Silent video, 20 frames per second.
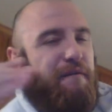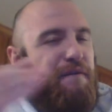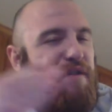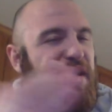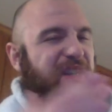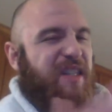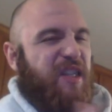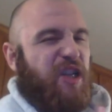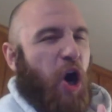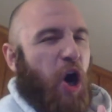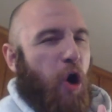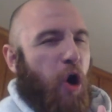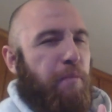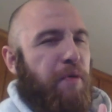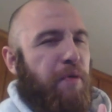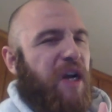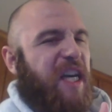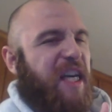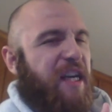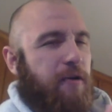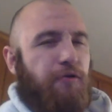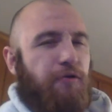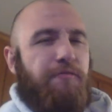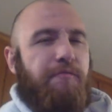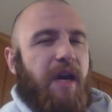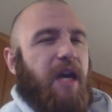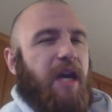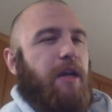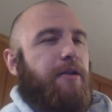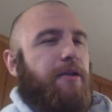Vizkopa
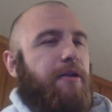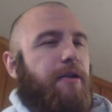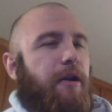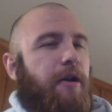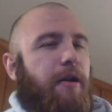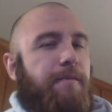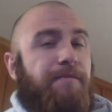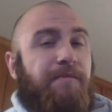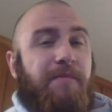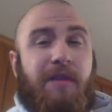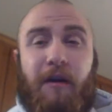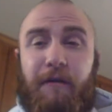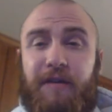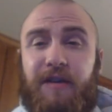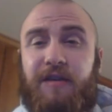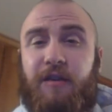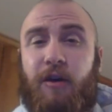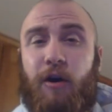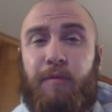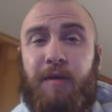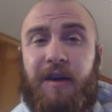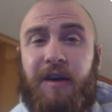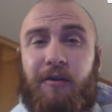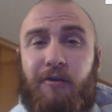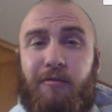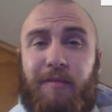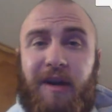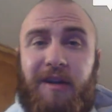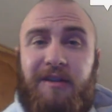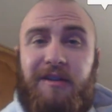Guildmage. Now, Vizkopa
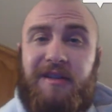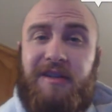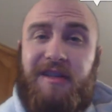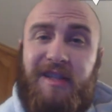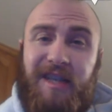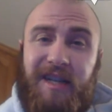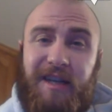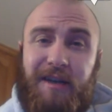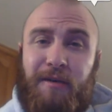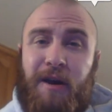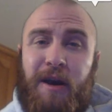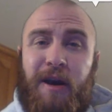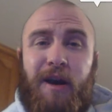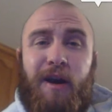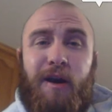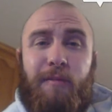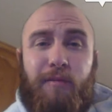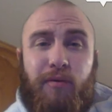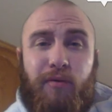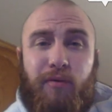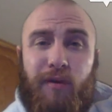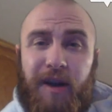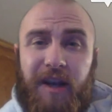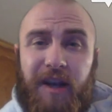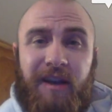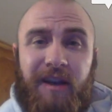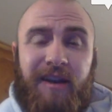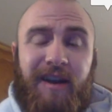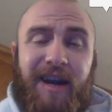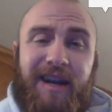Guildmage is sitting
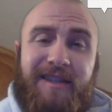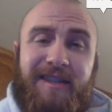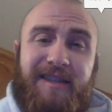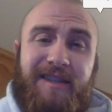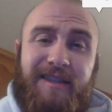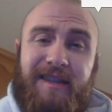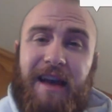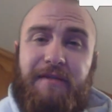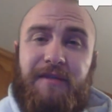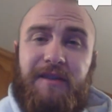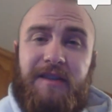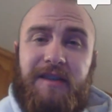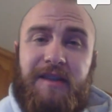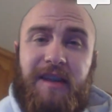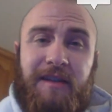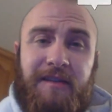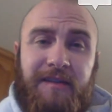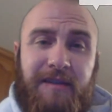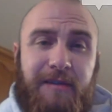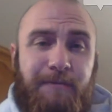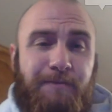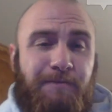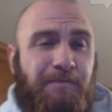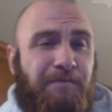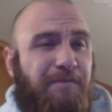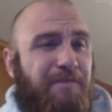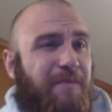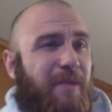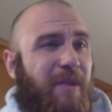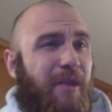pretty at 7 cents,
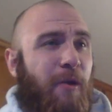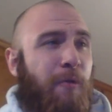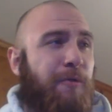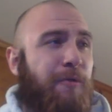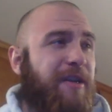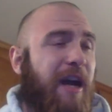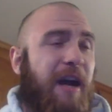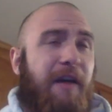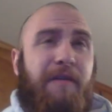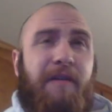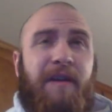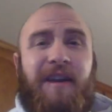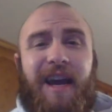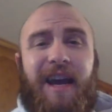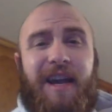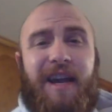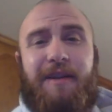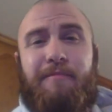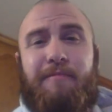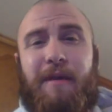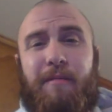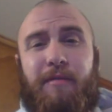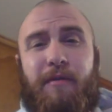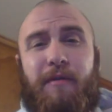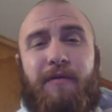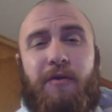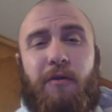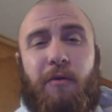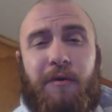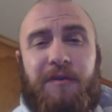which I think any member
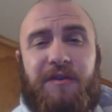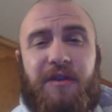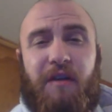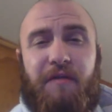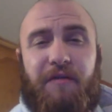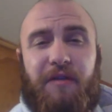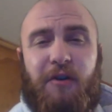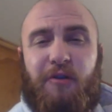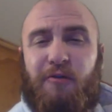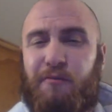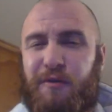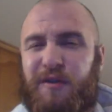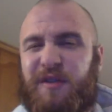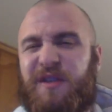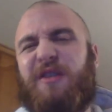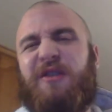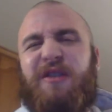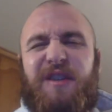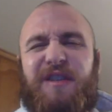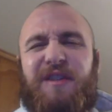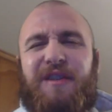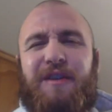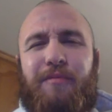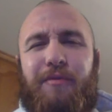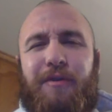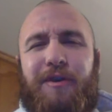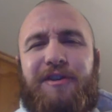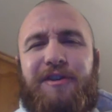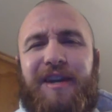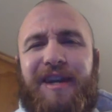of the Orzhov Guild would seriously
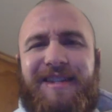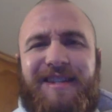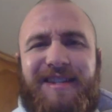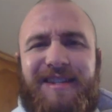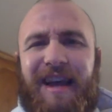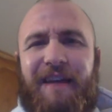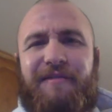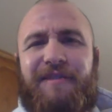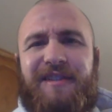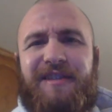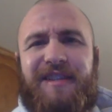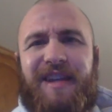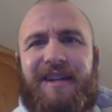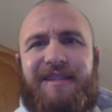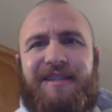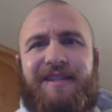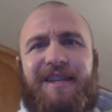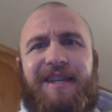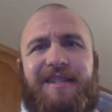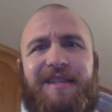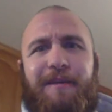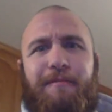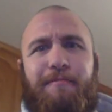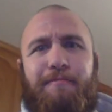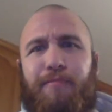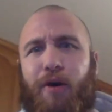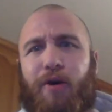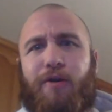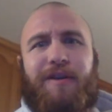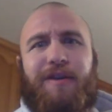appreciate. 7 cents is a
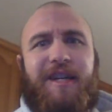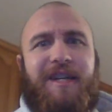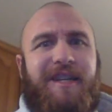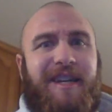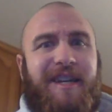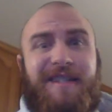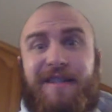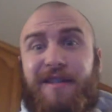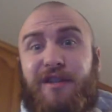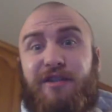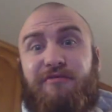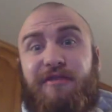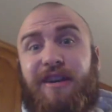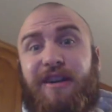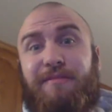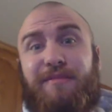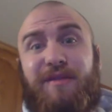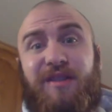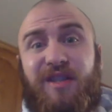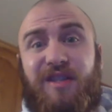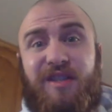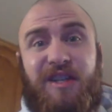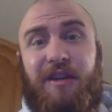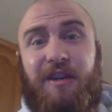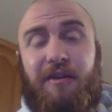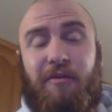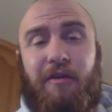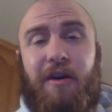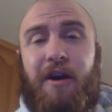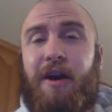bargain. It's a straight up
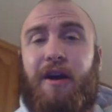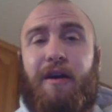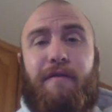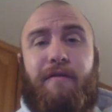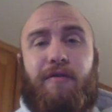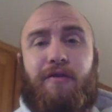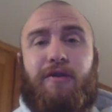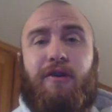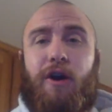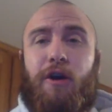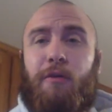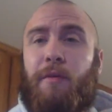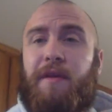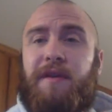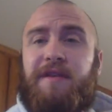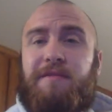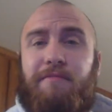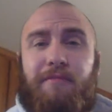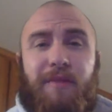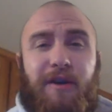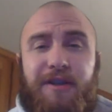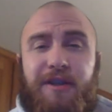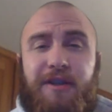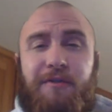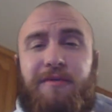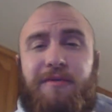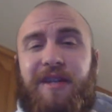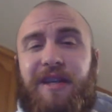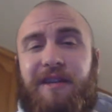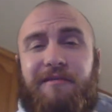steal for a card with as much
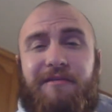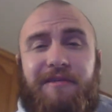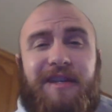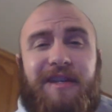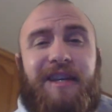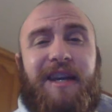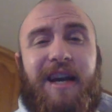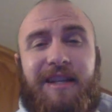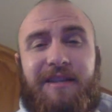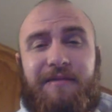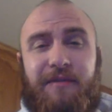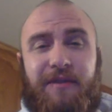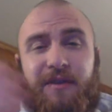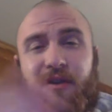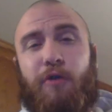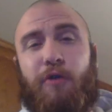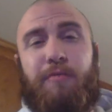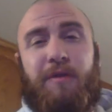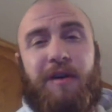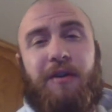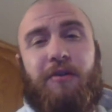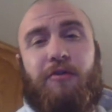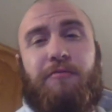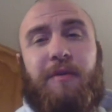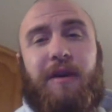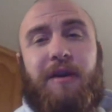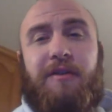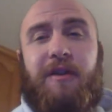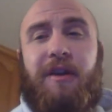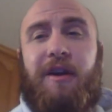utility as Vizkopa
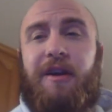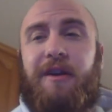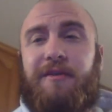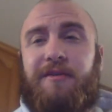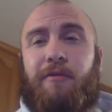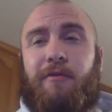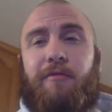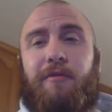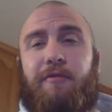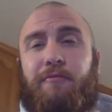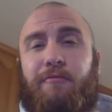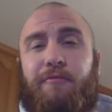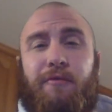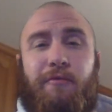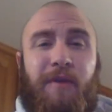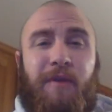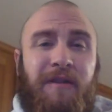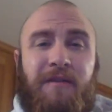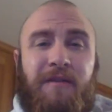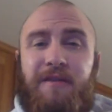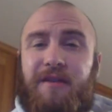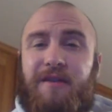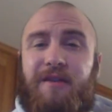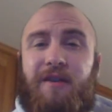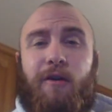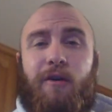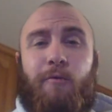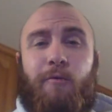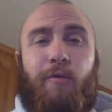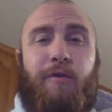Guildmage. So the way that this
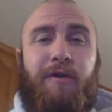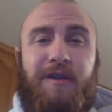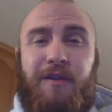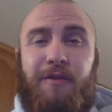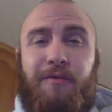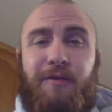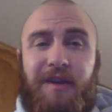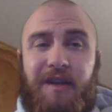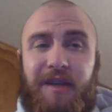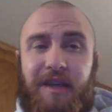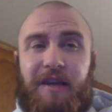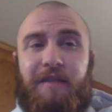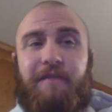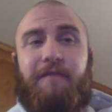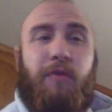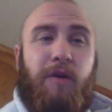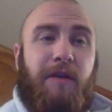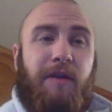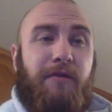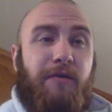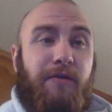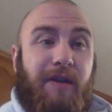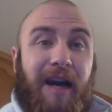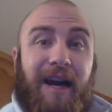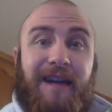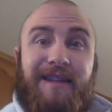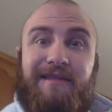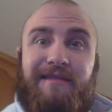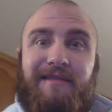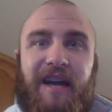card works, you can give one of your
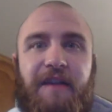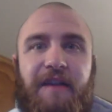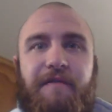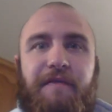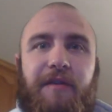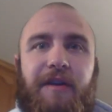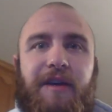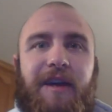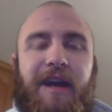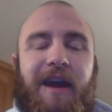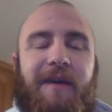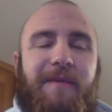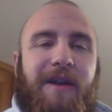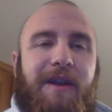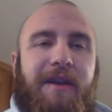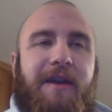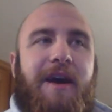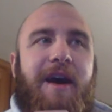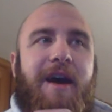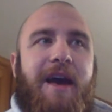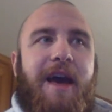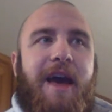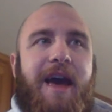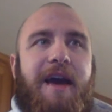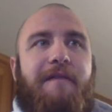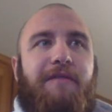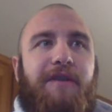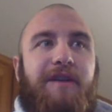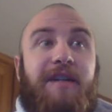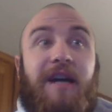guys lifelink, and then
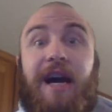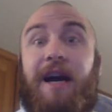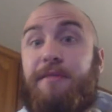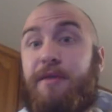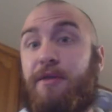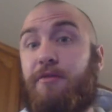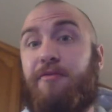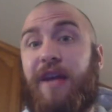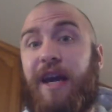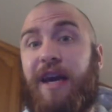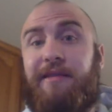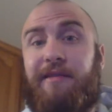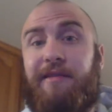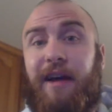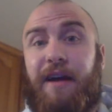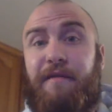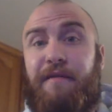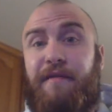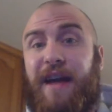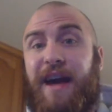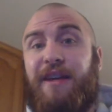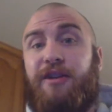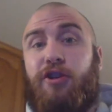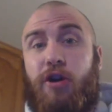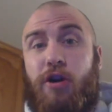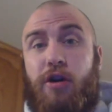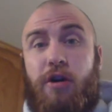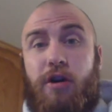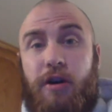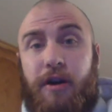every time you gain life that
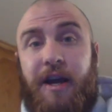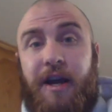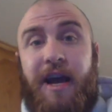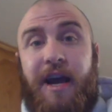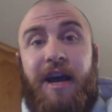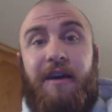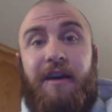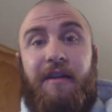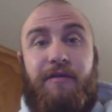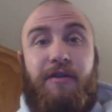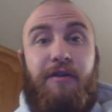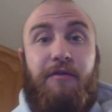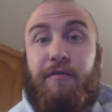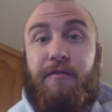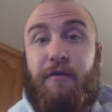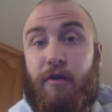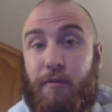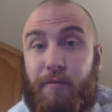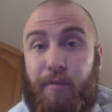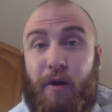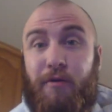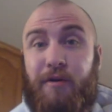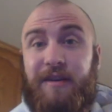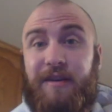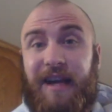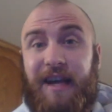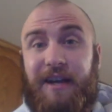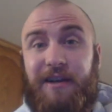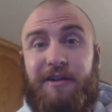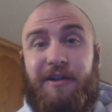turn, their
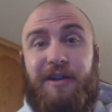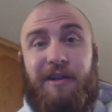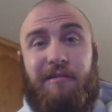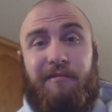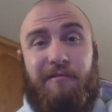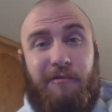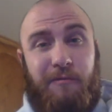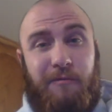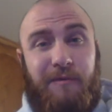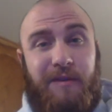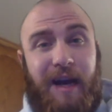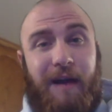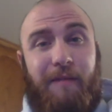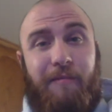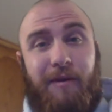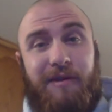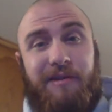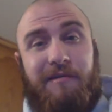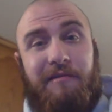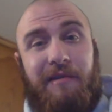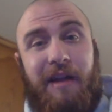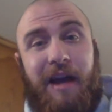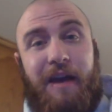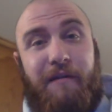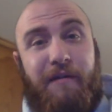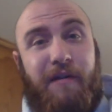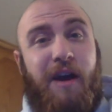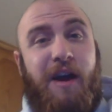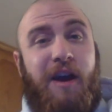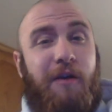opponent's actually going to lose that much
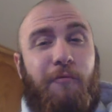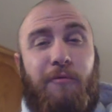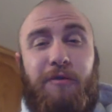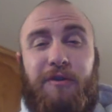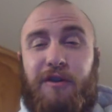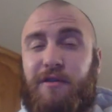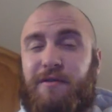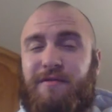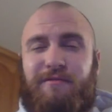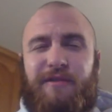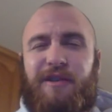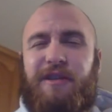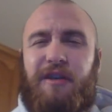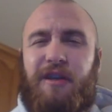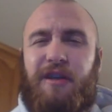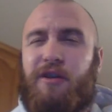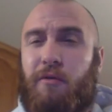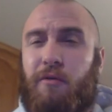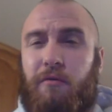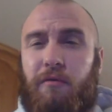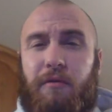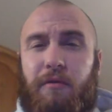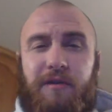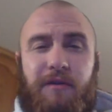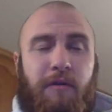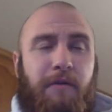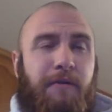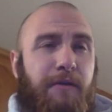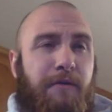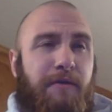life, which is really cool.
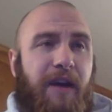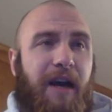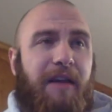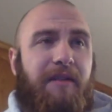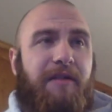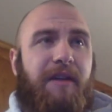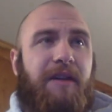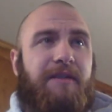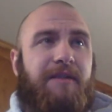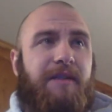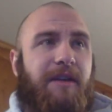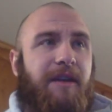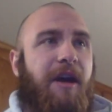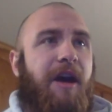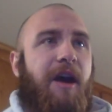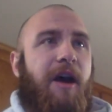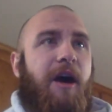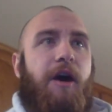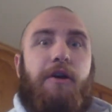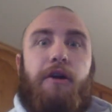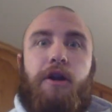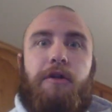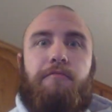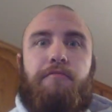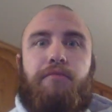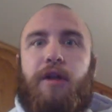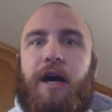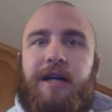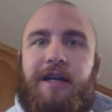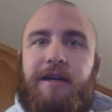So if you've got things like an
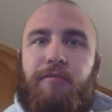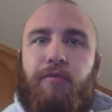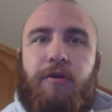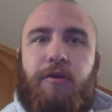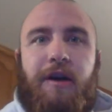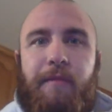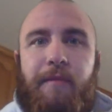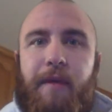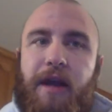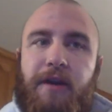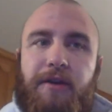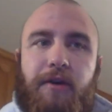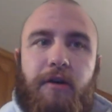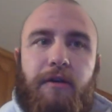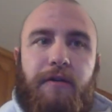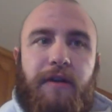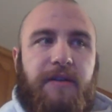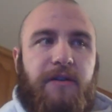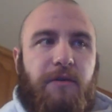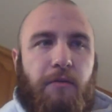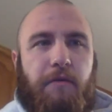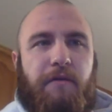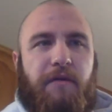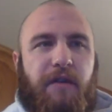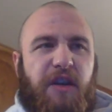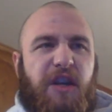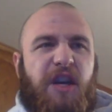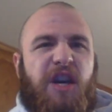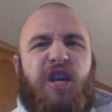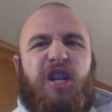unblockable commander that's sort of
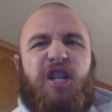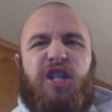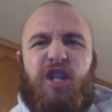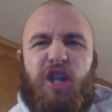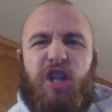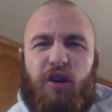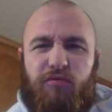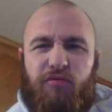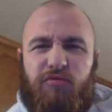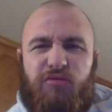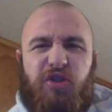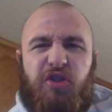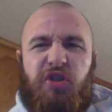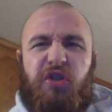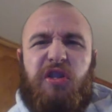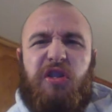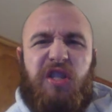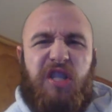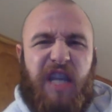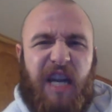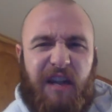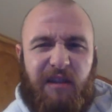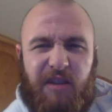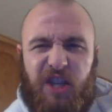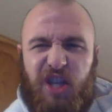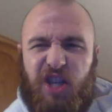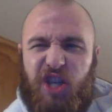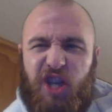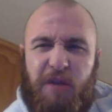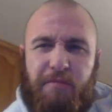like, you know,
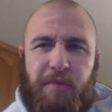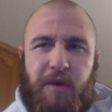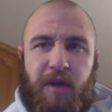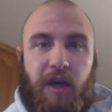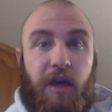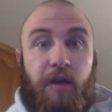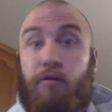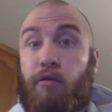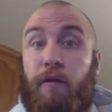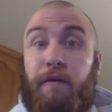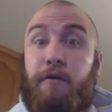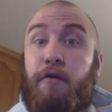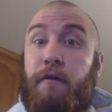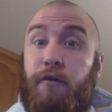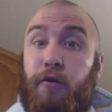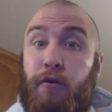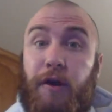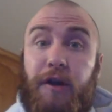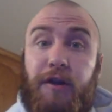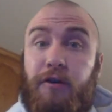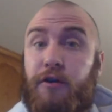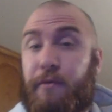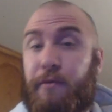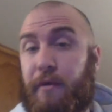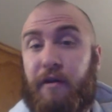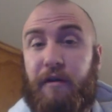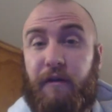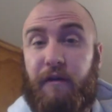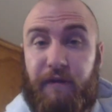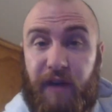steadily chipping in, or if you have creatures
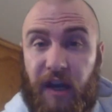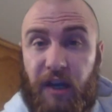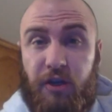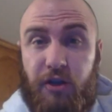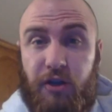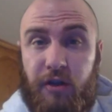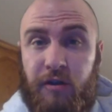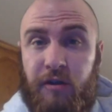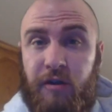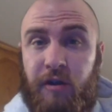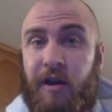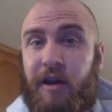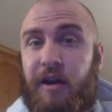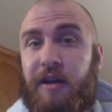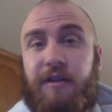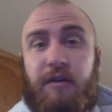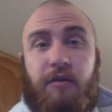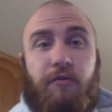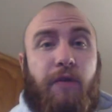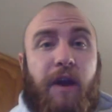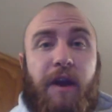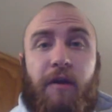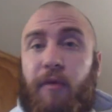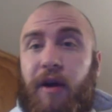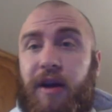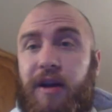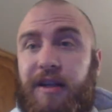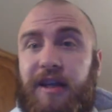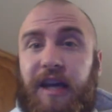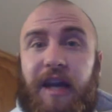with evasion, it's a great
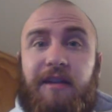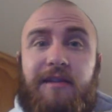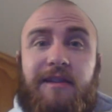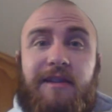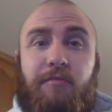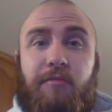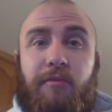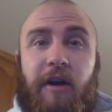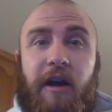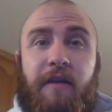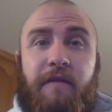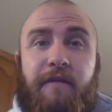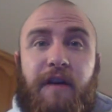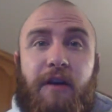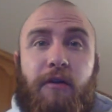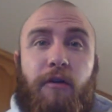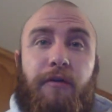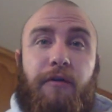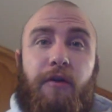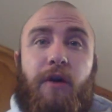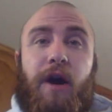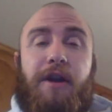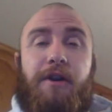way to gain some life. And although